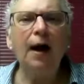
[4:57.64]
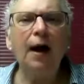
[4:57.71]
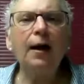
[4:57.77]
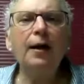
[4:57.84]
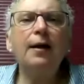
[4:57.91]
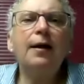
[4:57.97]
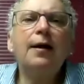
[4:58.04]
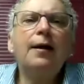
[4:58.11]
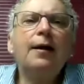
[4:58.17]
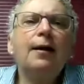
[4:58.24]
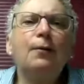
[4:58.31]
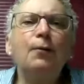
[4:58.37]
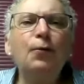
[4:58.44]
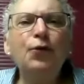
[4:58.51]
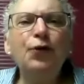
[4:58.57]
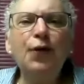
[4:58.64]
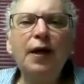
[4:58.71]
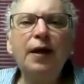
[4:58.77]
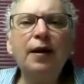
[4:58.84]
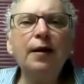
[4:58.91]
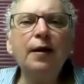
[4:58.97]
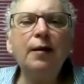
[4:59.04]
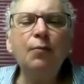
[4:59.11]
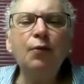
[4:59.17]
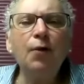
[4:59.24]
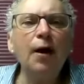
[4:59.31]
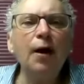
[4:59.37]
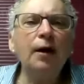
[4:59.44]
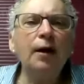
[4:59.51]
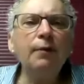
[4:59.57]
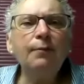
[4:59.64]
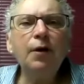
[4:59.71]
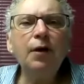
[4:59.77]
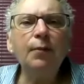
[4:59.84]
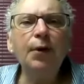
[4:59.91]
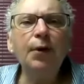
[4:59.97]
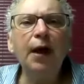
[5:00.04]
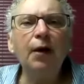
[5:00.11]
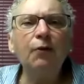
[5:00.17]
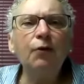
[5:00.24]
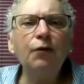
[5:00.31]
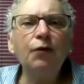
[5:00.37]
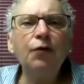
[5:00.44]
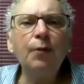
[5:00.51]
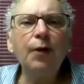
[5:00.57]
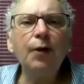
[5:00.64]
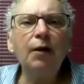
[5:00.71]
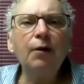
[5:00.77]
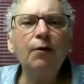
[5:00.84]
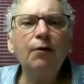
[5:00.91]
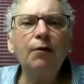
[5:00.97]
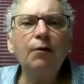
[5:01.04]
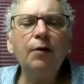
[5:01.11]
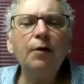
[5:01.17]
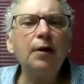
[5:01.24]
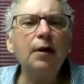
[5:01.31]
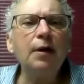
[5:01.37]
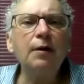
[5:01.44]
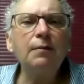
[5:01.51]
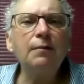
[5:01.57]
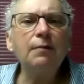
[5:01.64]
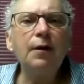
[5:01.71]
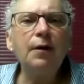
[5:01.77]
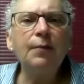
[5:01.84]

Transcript: I was thinking and praying coming out of sabbatical